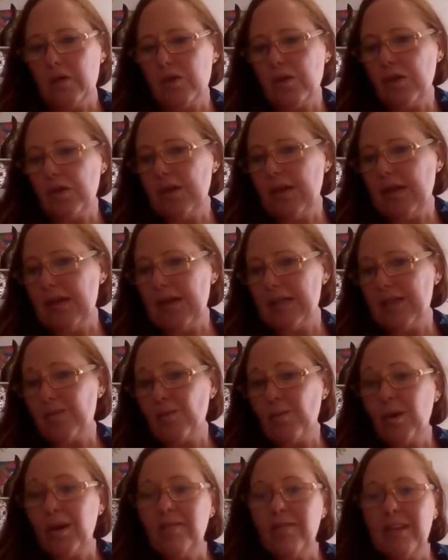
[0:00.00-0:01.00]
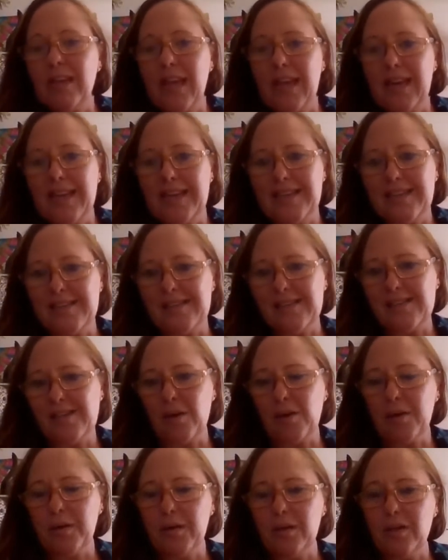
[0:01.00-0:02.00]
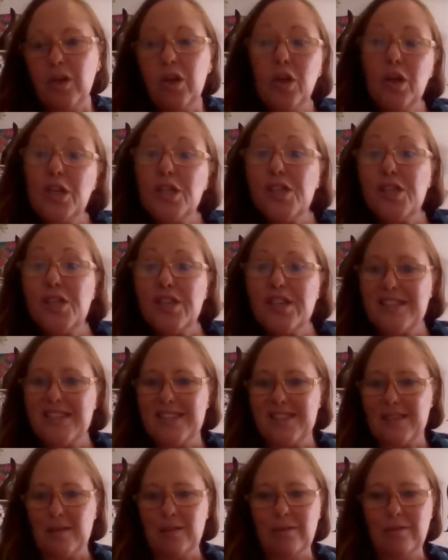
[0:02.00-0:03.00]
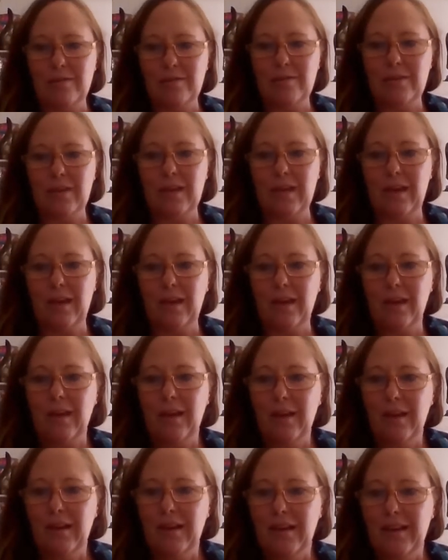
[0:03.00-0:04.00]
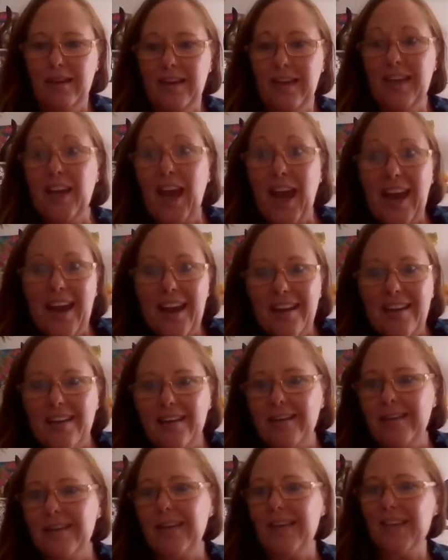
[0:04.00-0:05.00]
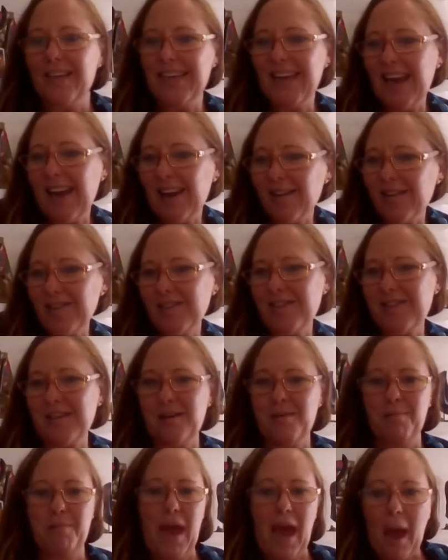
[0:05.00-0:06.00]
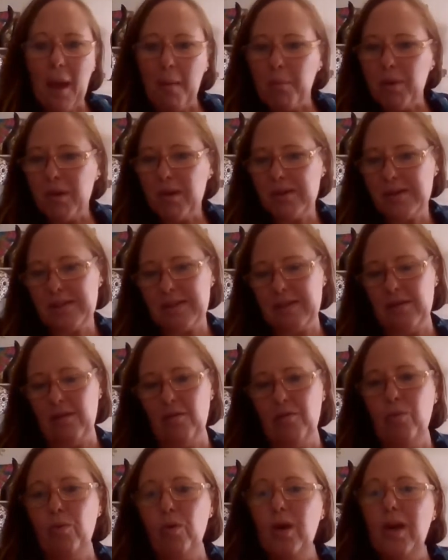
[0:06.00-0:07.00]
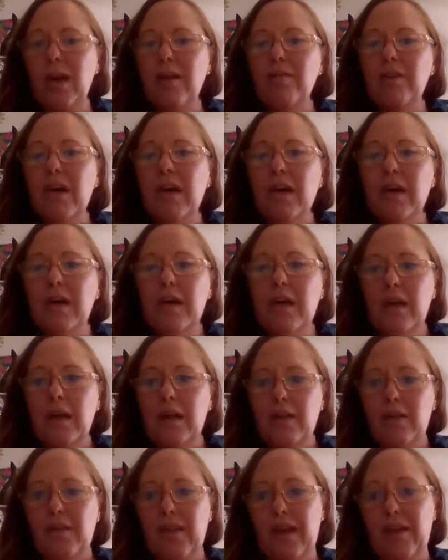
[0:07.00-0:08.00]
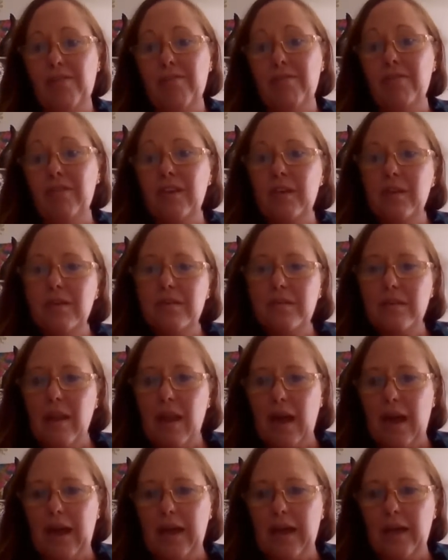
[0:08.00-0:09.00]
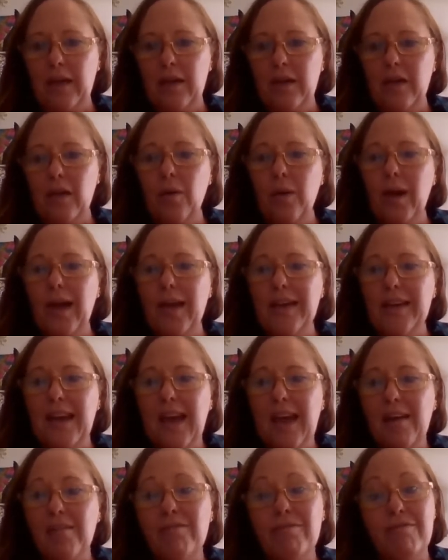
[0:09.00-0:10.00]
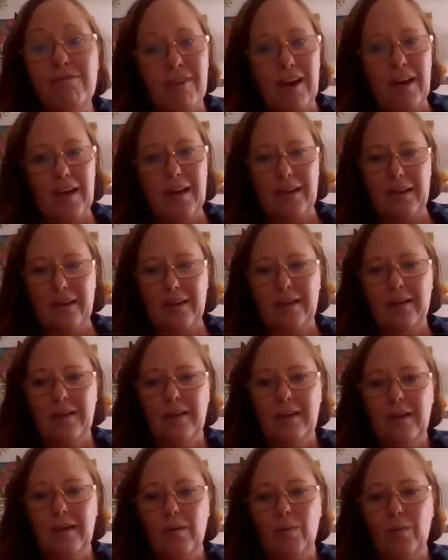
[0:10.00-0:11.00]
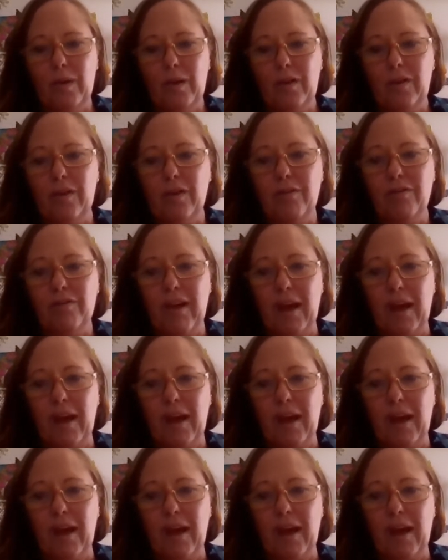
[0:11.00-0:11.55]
2 days, whatever that is. Go and nurture yourself. Get your hair done, get your nails done, pamper yourself, whatever that feels like. Go out and have fun with your